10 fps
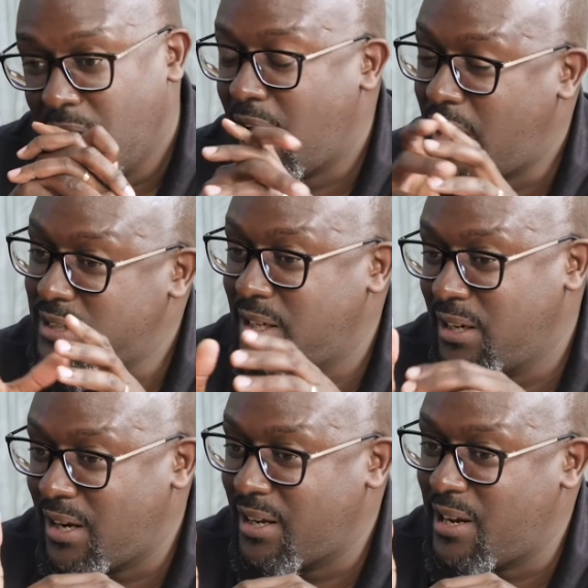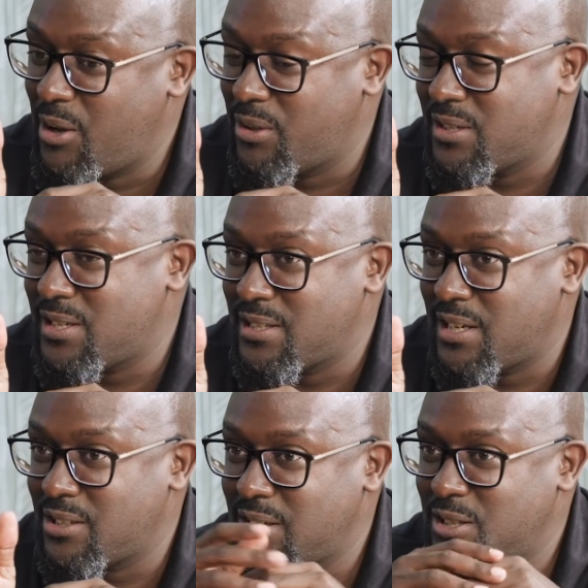And actually right now the
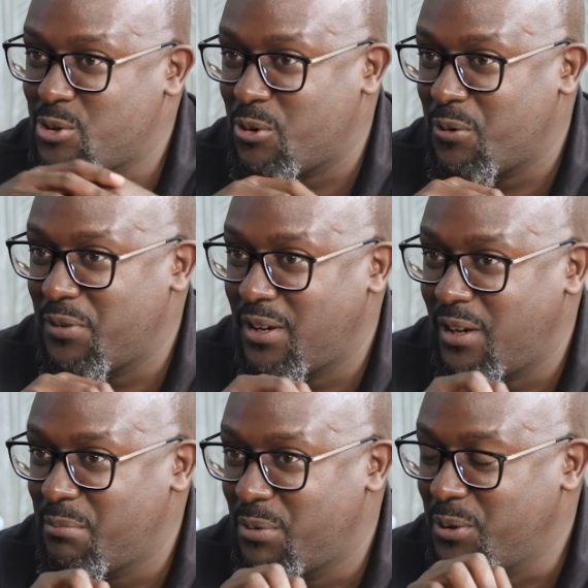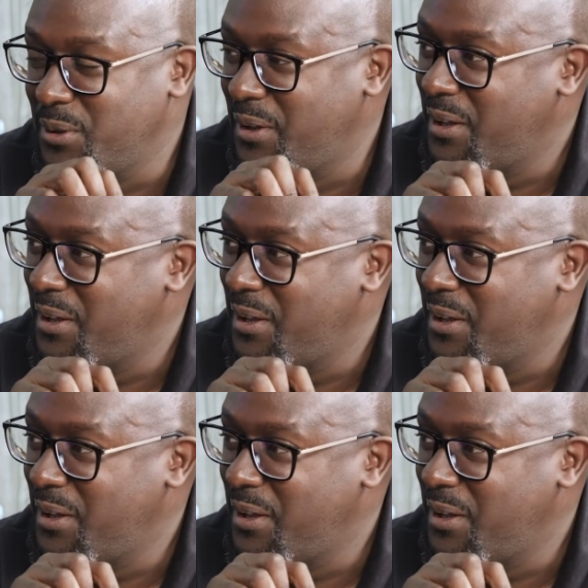transaction is sort of in limbo,